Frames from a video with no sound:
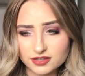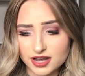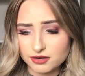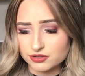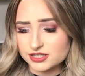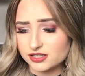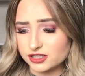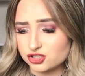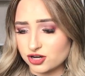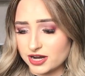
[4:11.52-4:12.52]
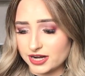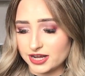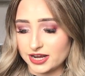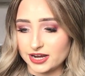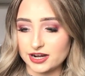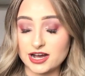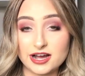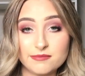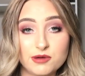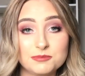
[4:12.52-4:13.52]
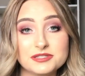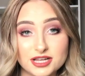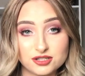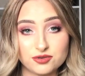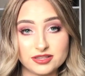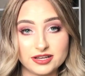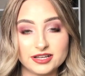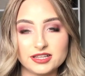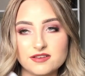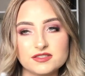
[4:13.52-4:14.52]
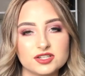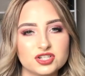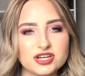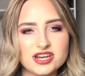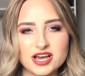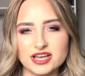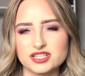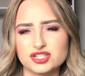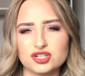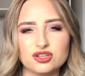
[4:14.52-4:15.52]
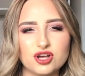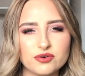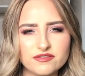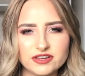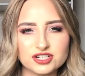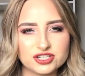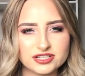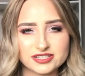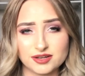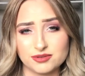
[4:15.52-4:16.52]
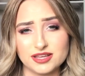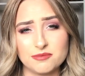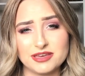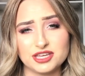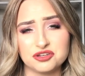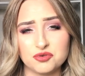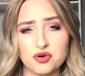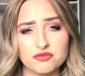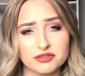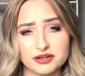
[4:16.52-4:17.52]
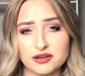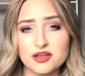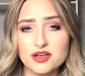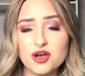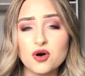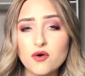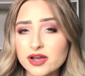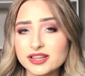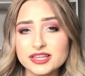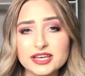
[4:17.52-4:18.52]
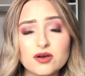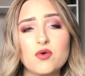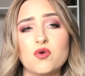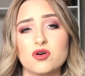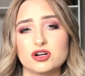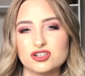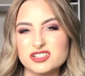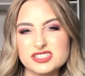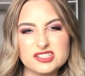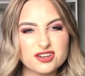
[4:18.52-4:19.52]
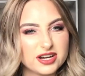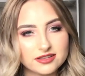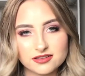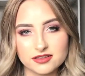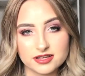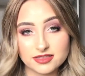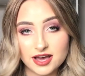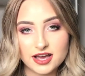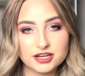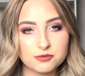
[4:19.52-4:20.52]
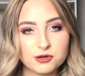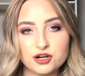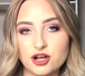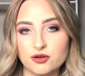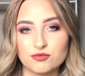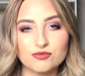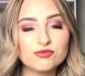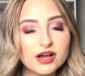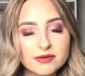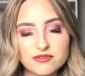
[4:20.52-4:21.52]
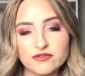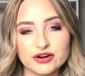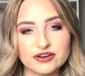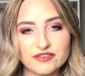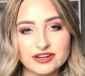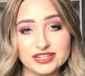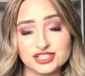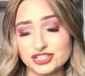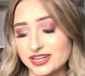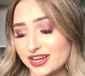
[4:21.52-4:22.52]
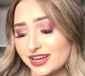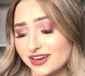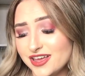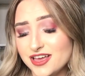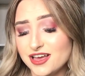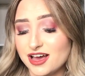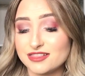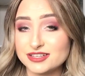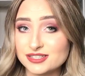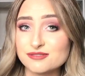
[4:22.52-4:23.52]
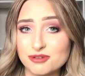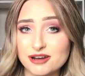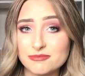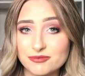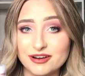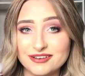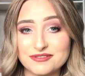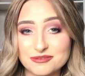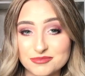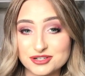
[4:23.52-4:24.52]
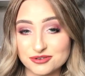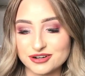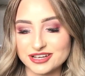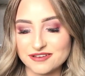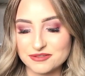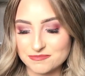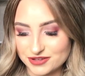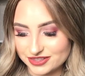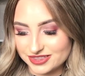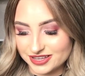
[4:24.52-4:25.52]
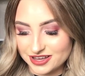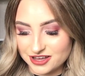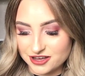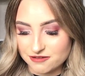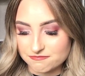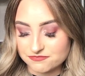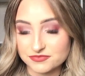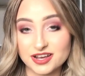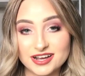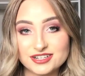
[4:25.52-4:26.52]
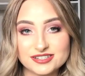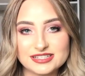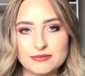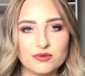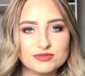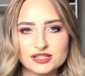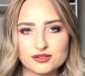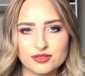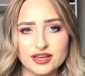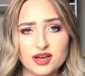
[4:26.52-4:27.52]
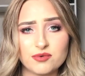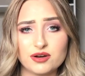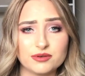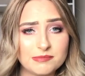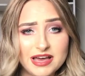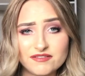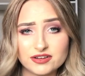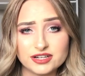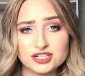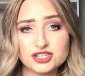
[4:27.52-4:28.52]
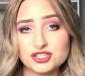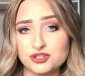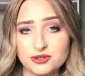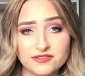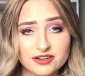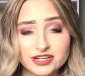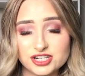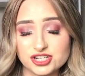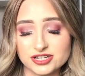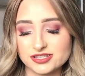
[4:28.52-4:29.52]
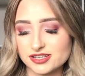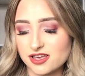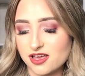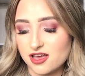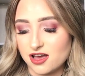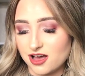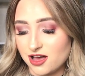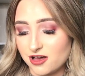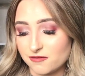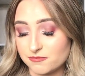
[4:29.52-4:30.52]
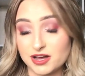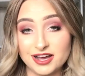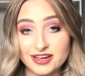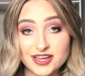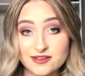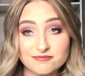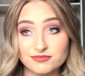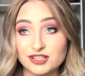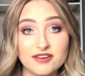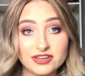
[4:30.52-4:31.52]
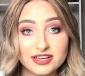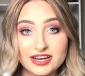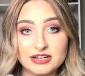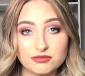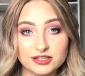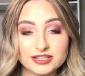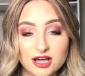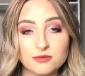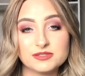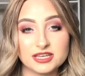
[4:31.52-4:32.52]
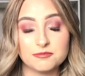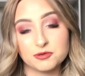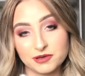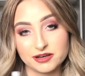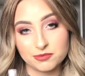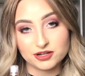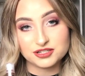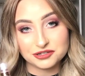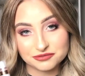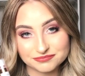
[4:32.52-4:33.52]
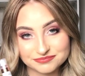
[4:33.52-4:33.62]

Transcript: I recently tried it and I'm obsessed with it. It leaves such a nice glowy finish to the skin without making you overly oily or greasy or anything like that and you put it on right before your foundation and this is what I've been wearing for the majority of the month. Um, I just, I'm obsessed with it. I wear it with matte foundations, dewy foundations. Um, I love it and it really helps keep your makeup on too.